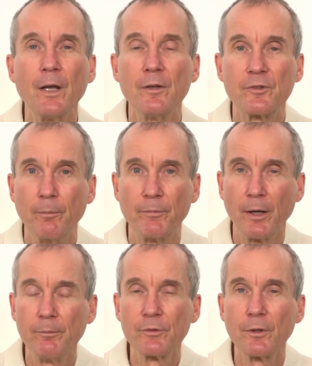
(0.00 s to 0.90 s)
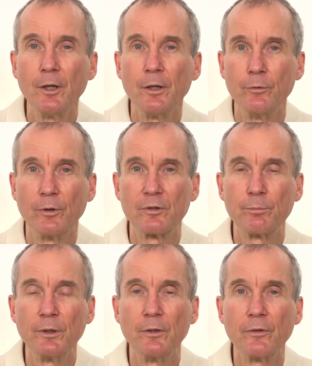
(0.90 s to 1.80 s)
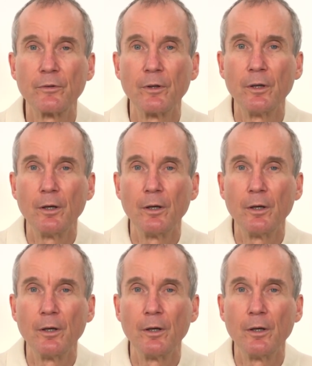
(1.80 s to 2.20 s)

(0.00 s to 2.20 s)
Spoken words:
Sometimes you experience